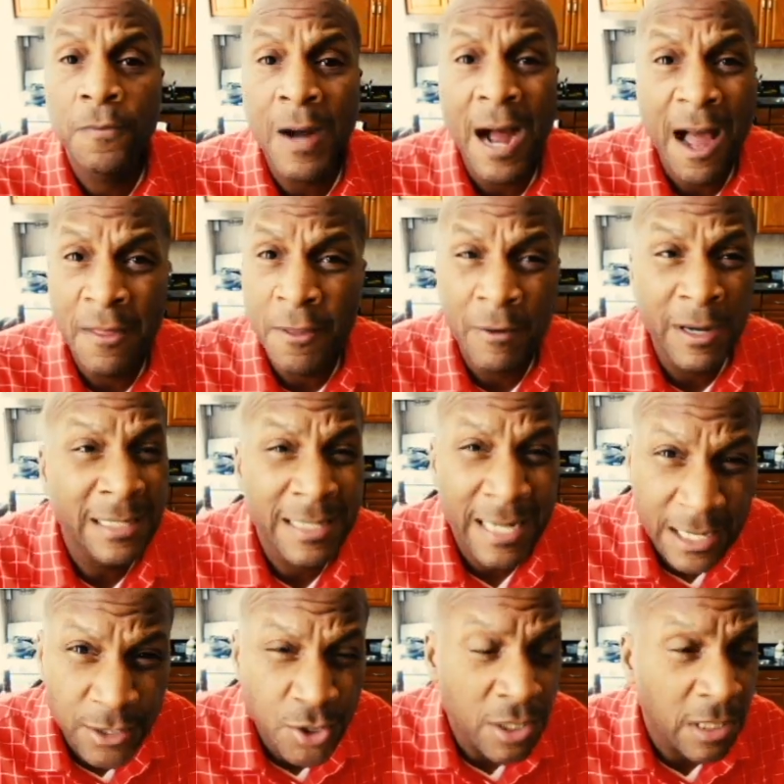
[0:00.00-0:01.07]
either
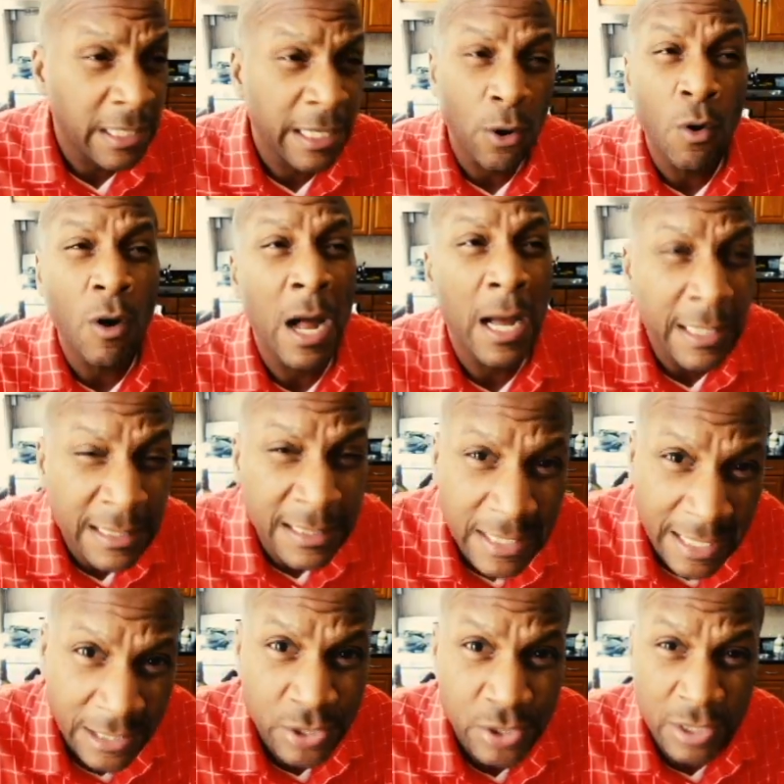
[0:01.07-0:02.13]
intentionally or
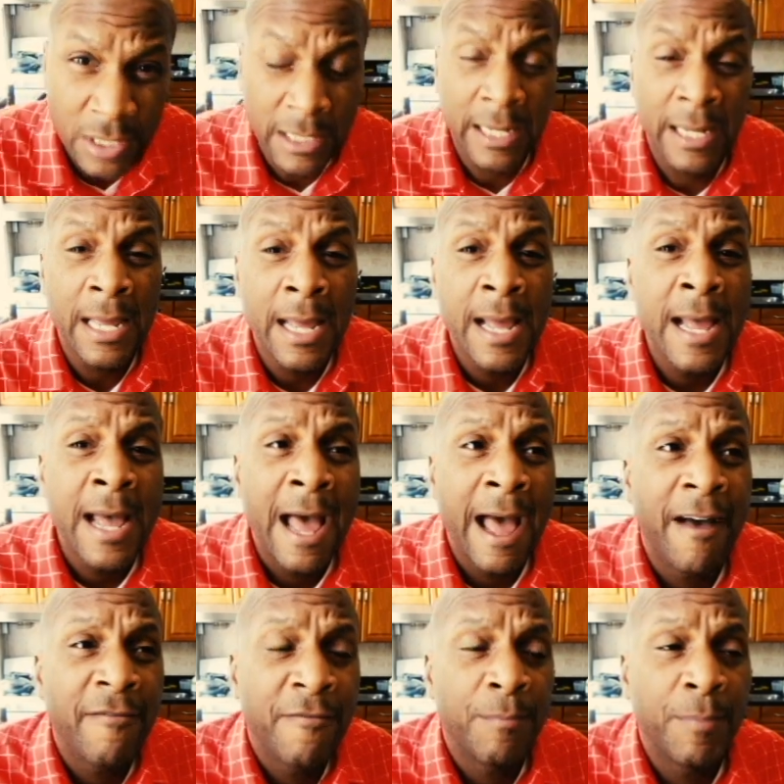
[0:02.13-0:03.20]
unintentionally
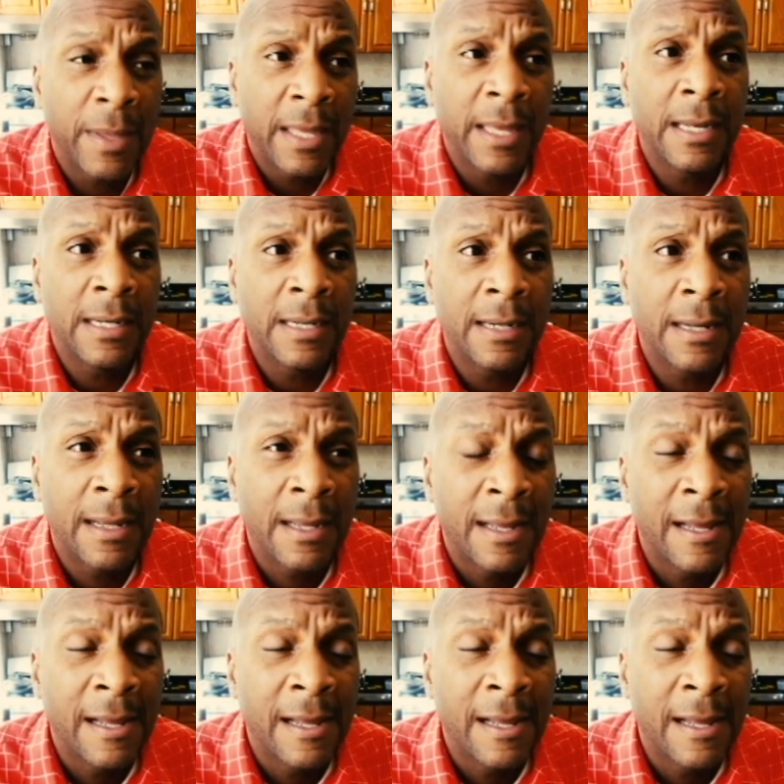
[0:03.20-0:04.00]
have been